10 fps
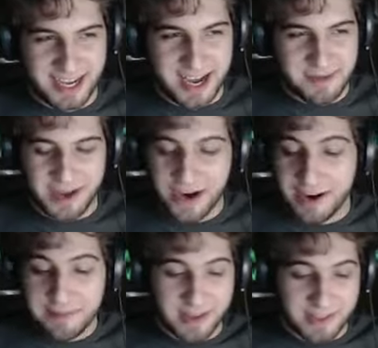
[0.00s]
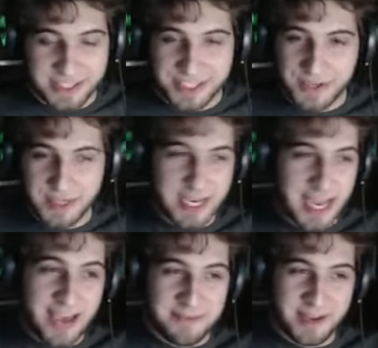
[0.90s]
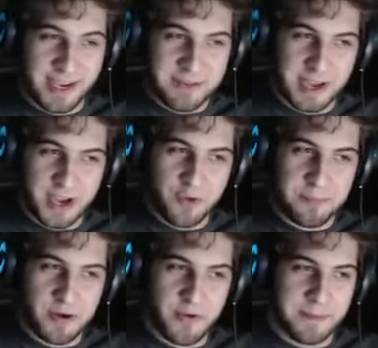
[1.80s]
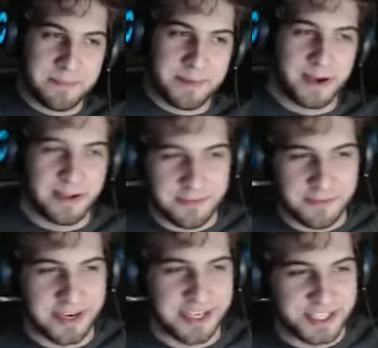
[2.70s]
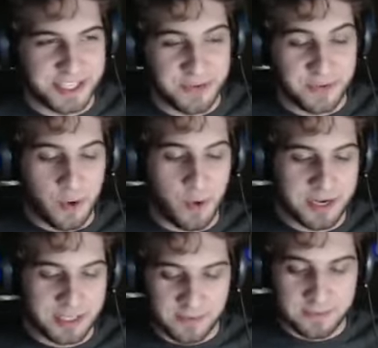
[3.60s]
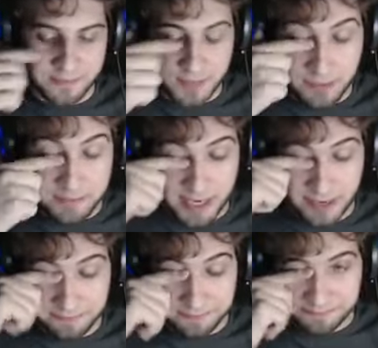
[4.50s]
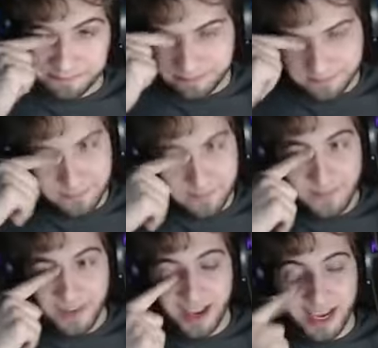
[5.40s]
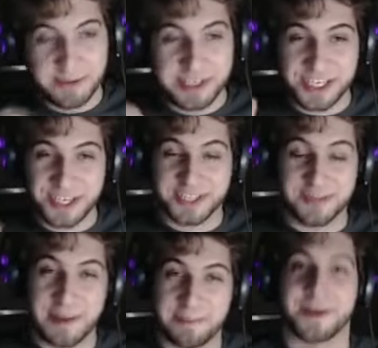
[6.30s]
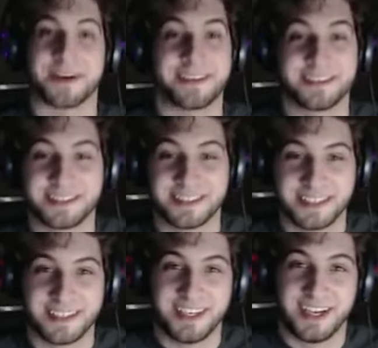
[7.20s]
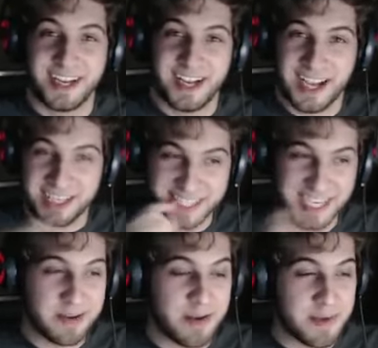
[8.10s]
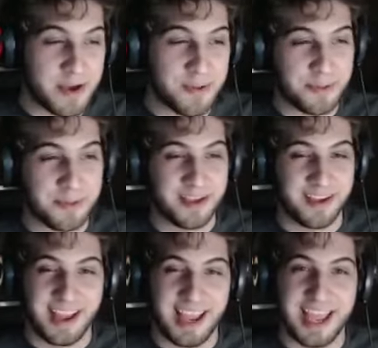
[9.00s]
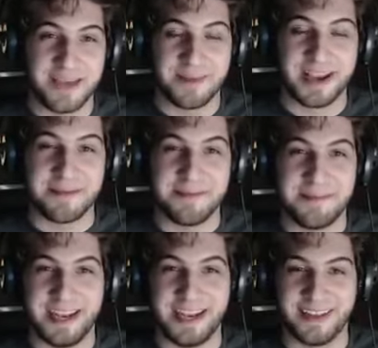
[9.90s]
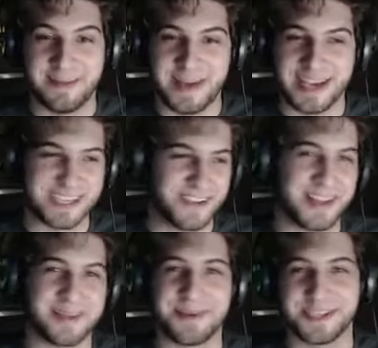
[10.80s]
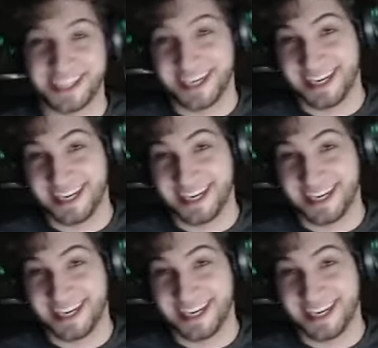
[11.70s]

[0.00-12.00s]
like, all right, Mike, let's do it. And I have my GoPro up on the fridge, recording us from top down. And we cheers the pepper. I stick it in my mouth, and Mike immediately backs out like a pussy.